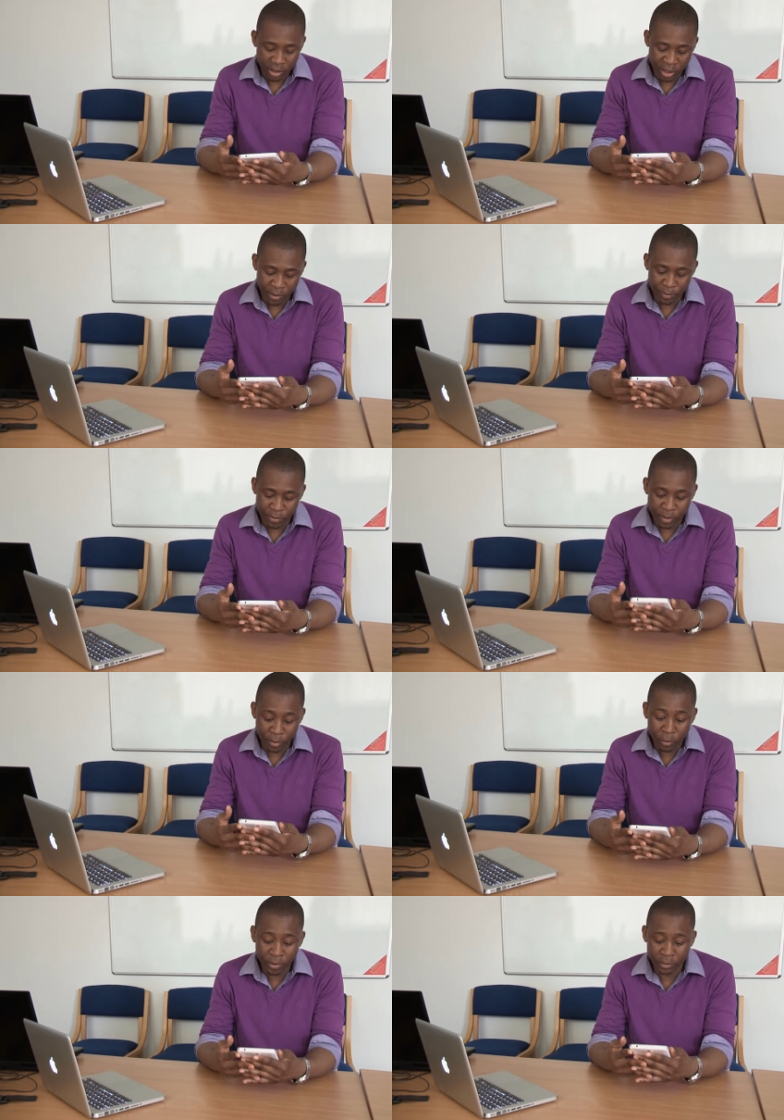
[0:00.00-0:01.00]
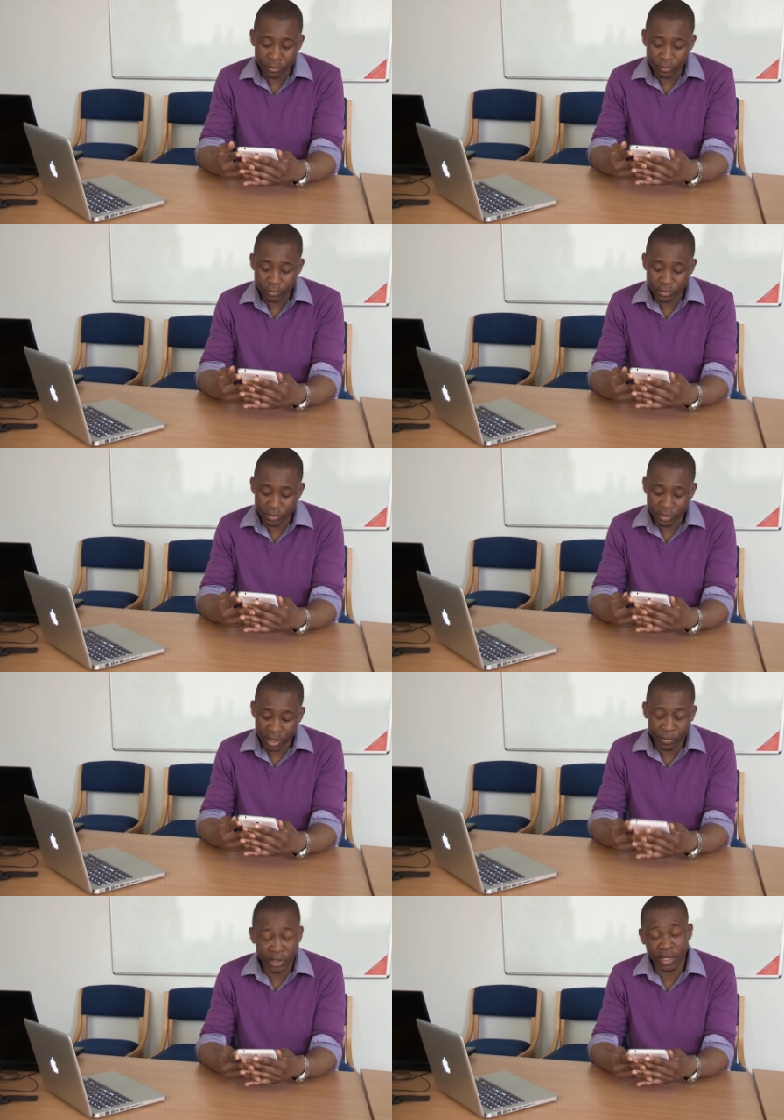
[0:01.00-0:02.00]
Um, the mobile
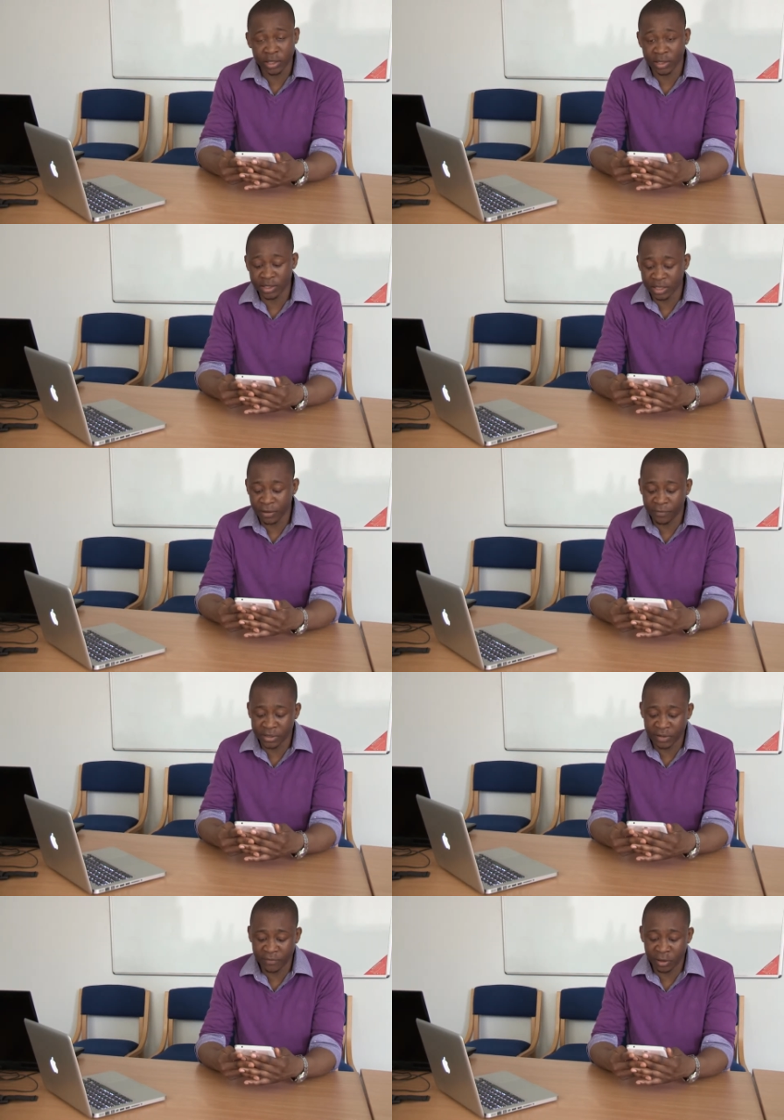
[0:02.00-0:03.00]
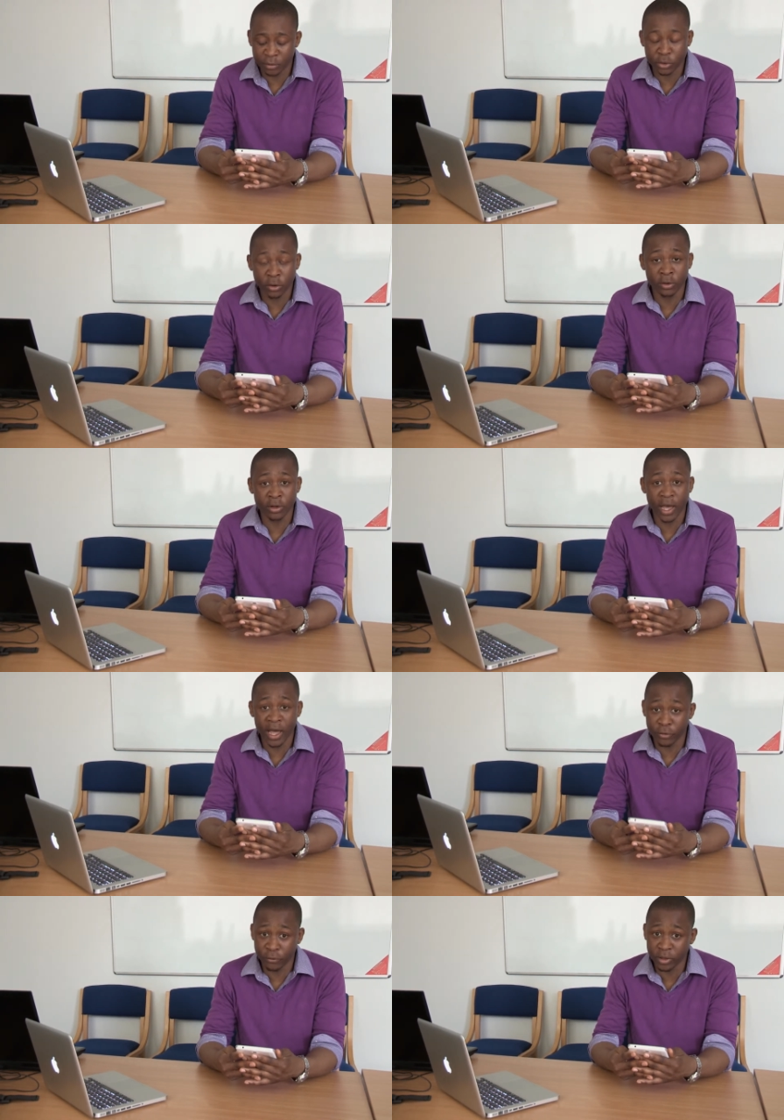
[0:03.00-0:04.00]
application itself is developed on
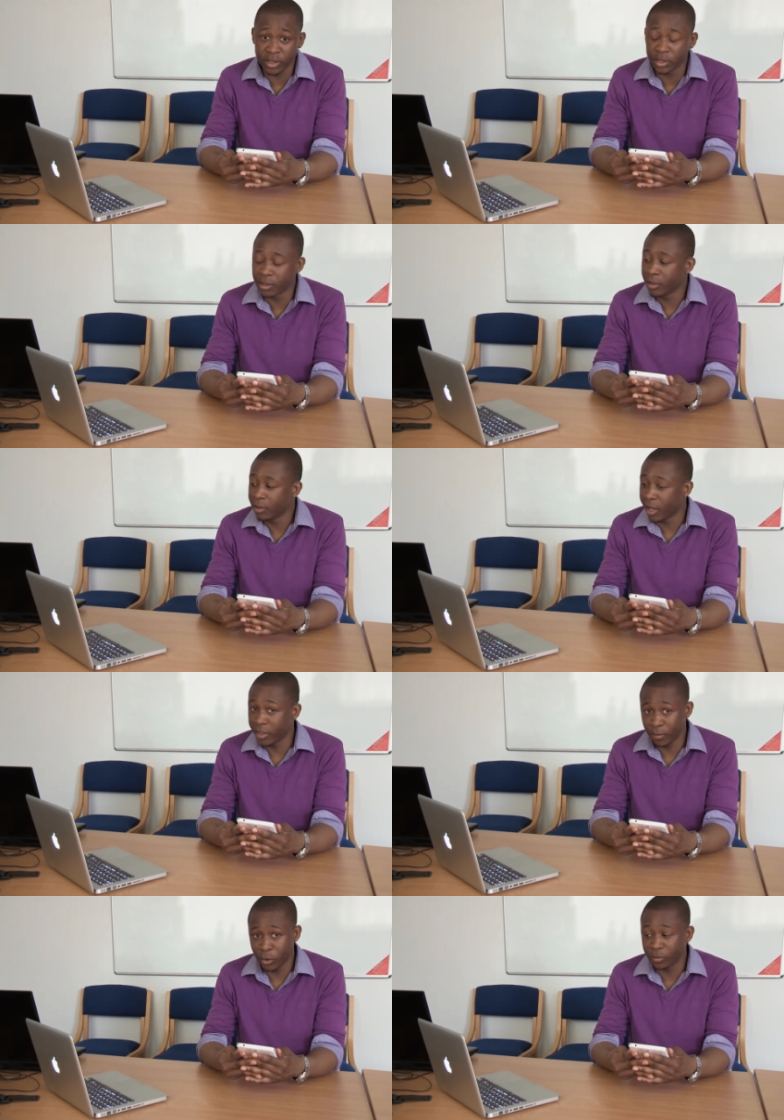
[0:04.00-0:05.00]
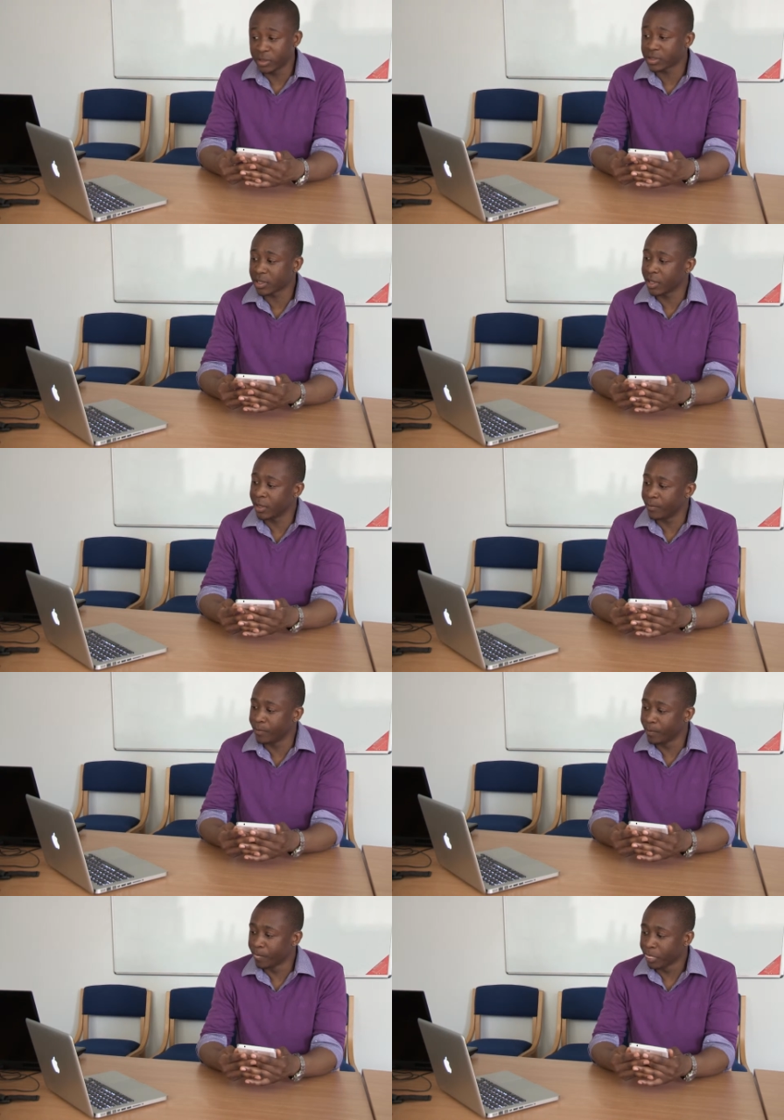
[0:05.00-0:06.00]
Android at the moment
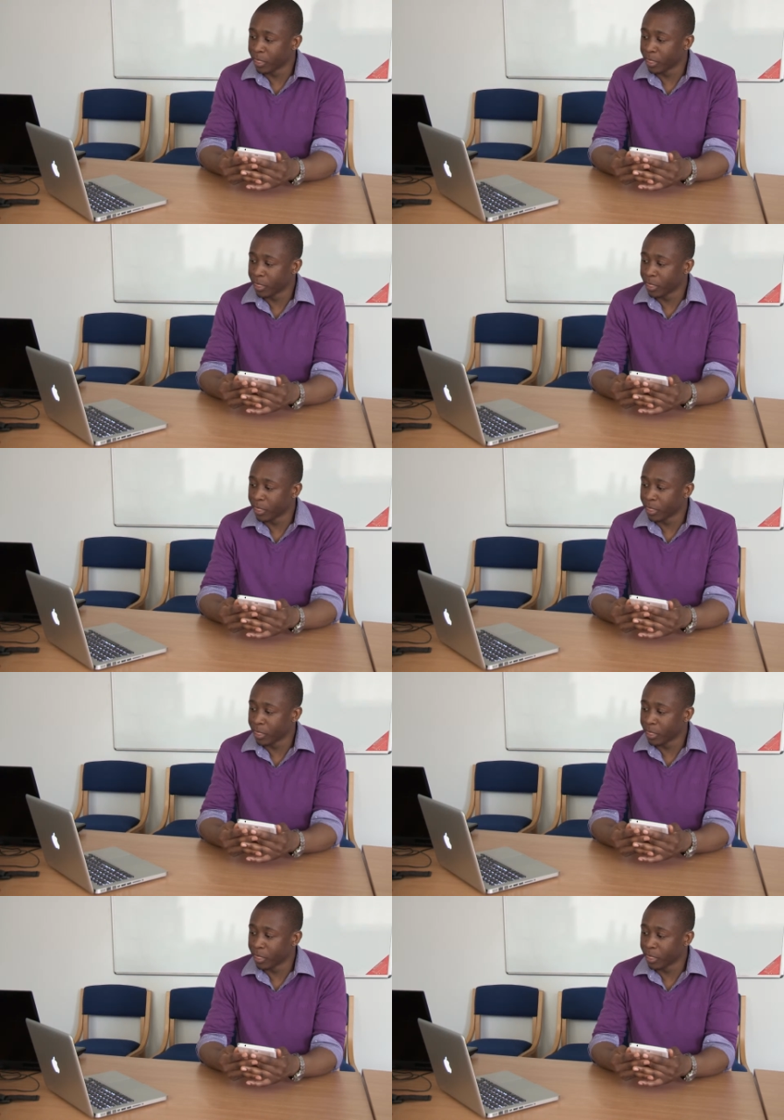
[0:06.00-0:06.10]
um,